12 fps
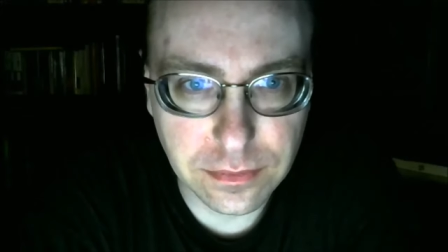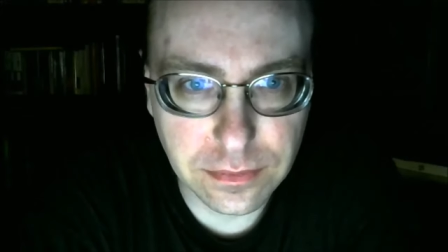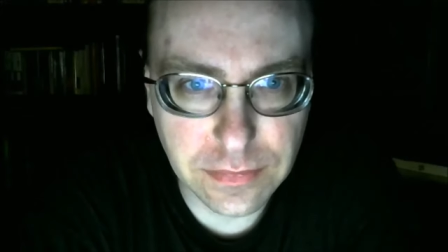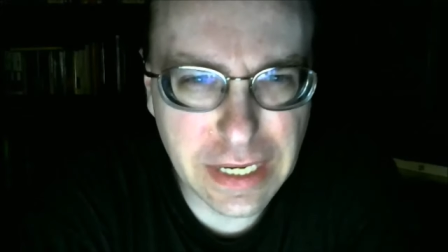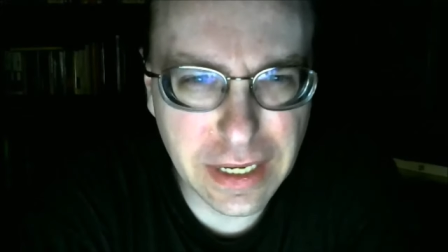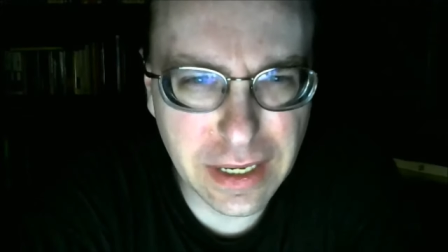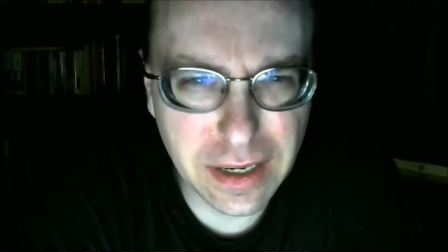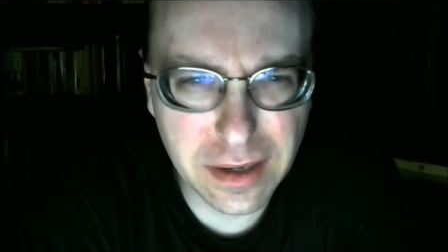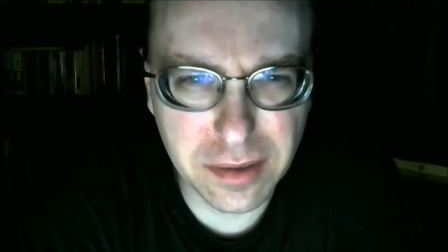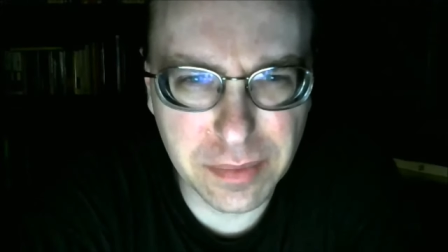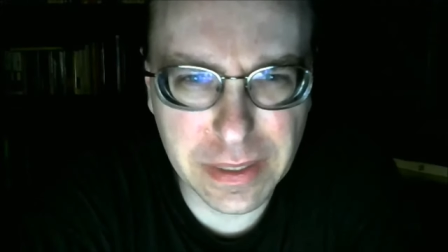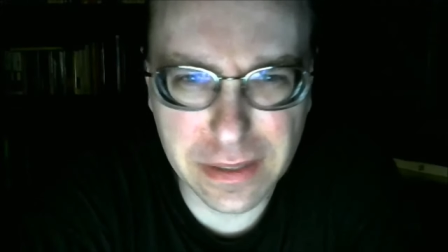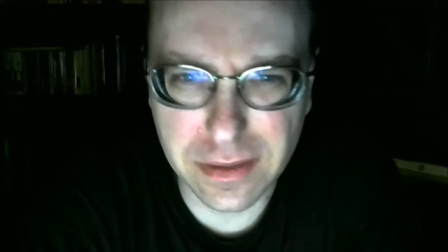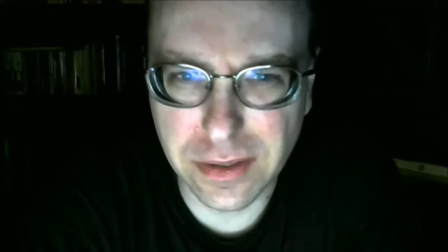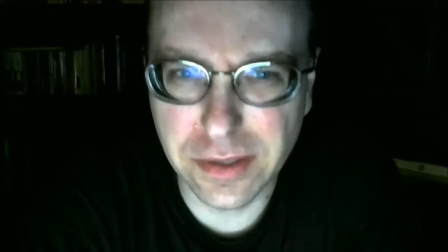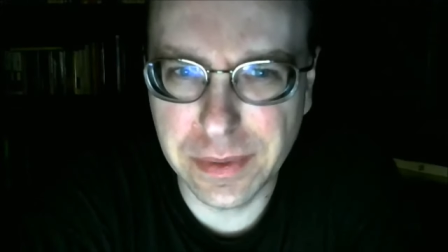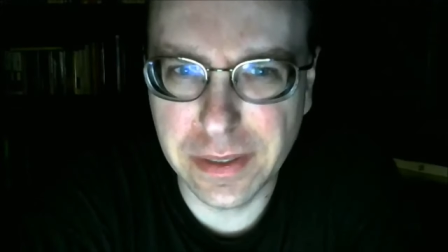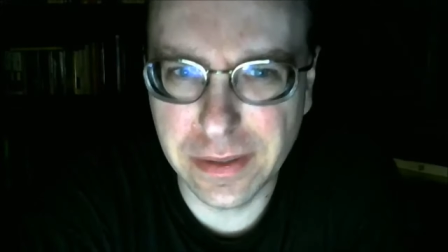Yeah, and I'm going to make the
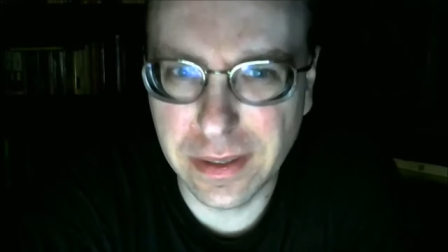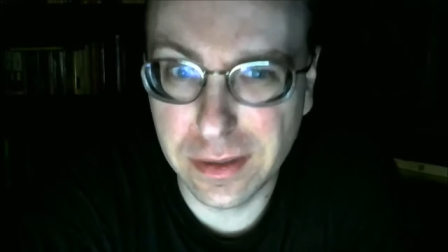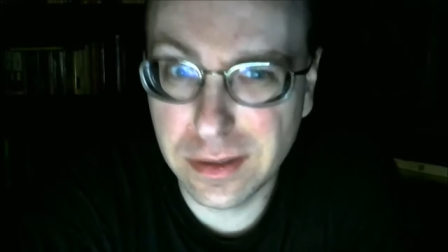judgment on that.